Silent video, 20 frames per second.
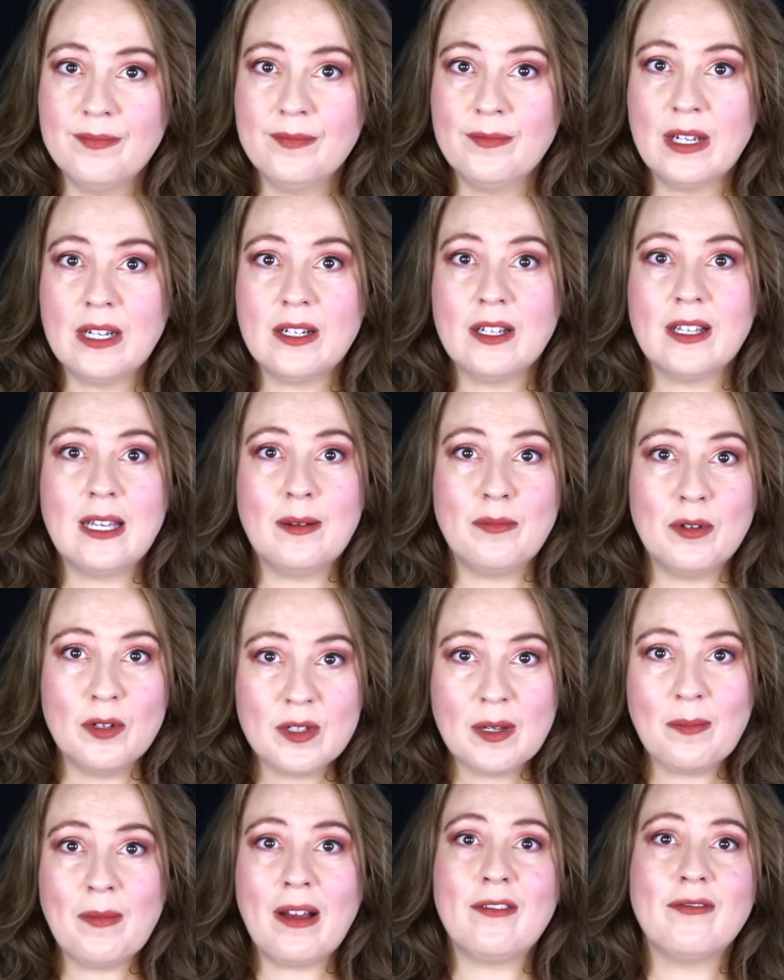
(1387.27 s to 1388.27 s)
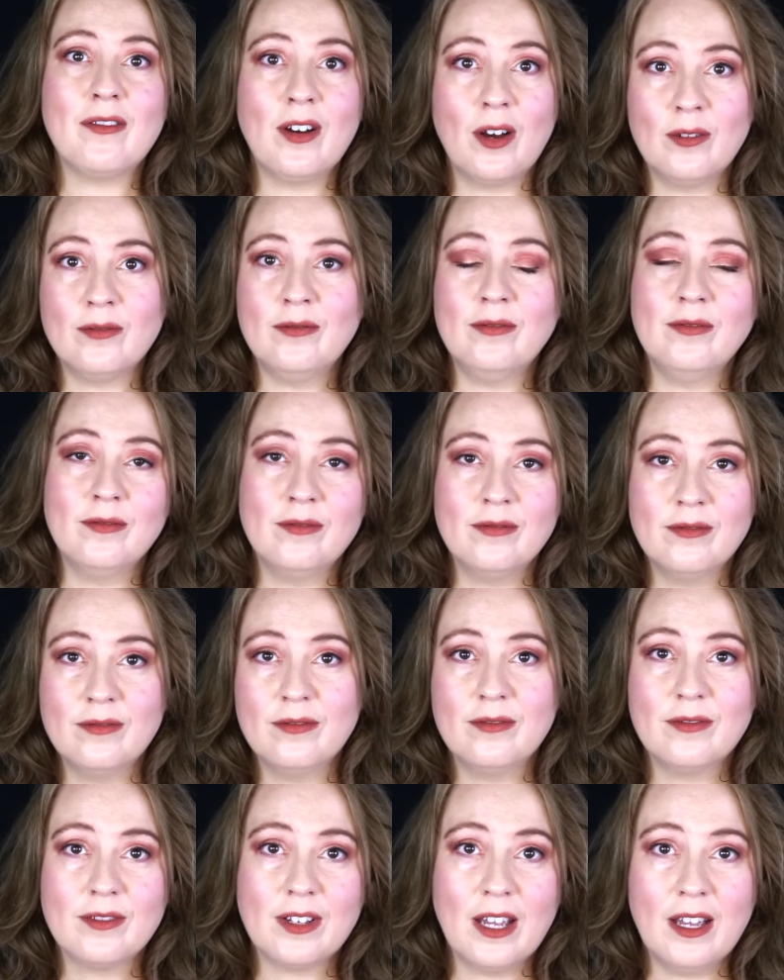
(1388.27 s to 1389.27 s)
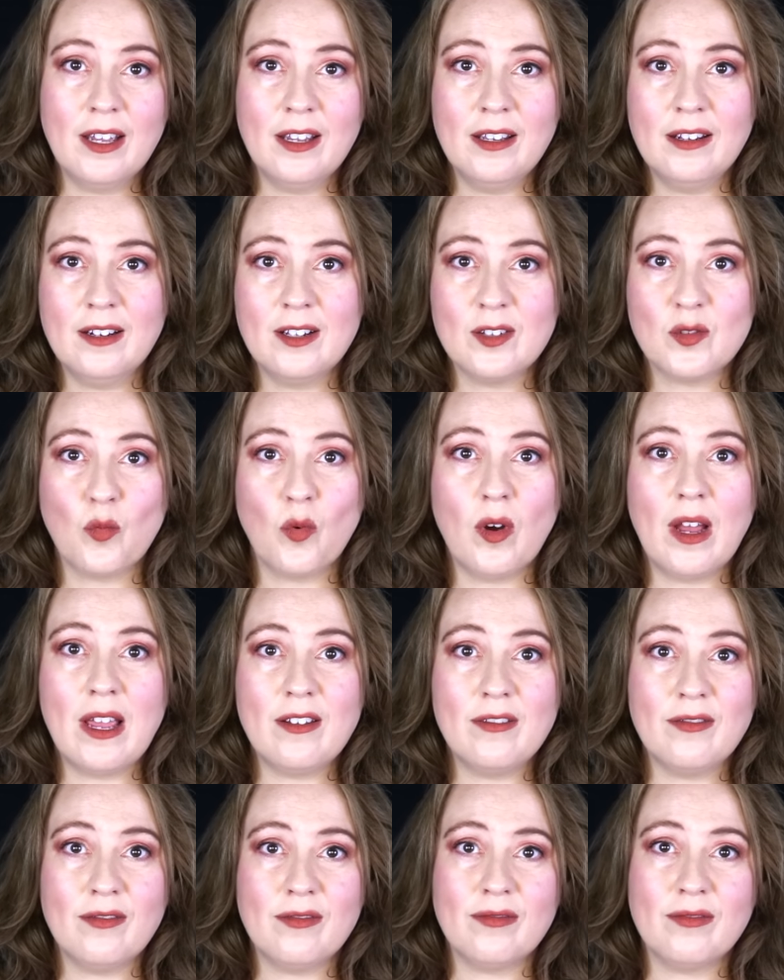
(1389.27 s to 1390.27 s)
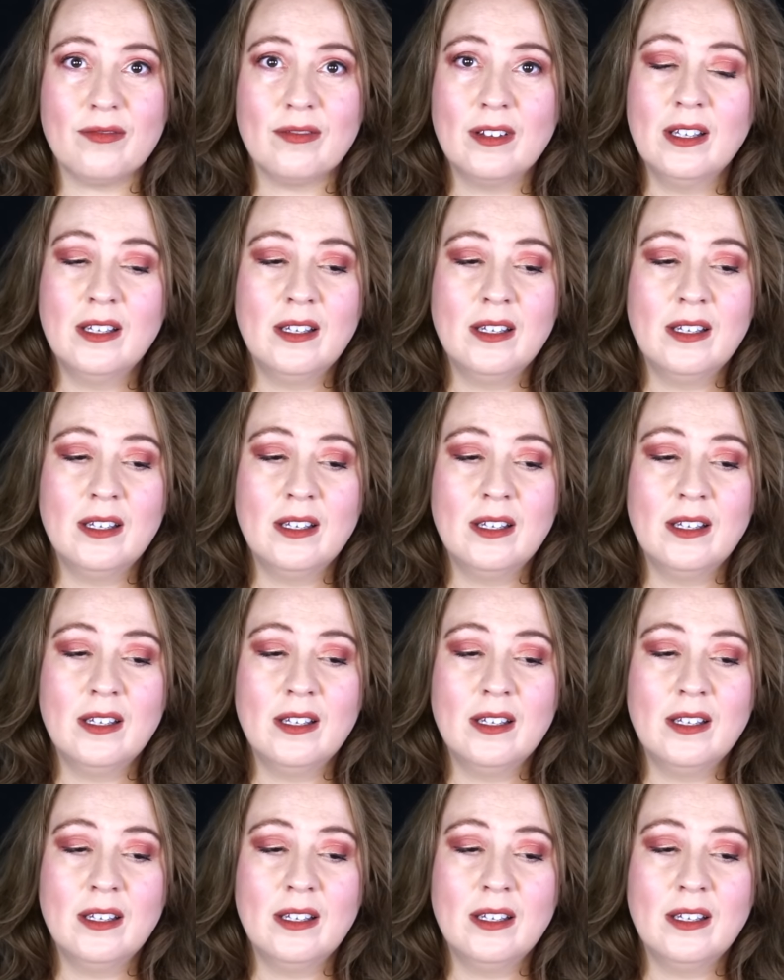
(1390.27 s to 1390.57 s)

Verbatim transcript: We had to keep using my phone. Okay? And his wife...